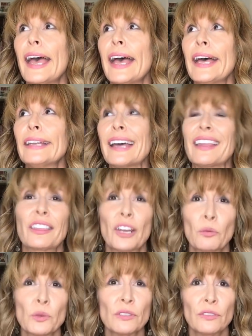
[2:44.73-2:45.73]
And I thought
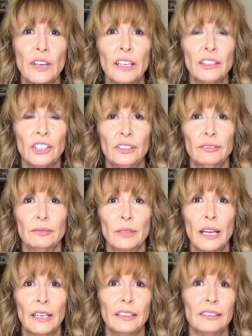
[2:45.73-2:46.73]
I was a failure.
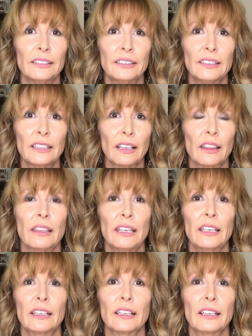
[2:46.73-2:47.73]
I didn't
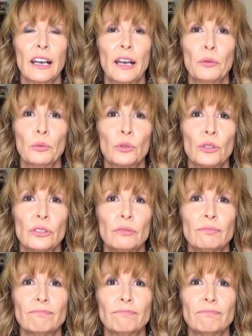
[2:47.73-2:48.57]
think I would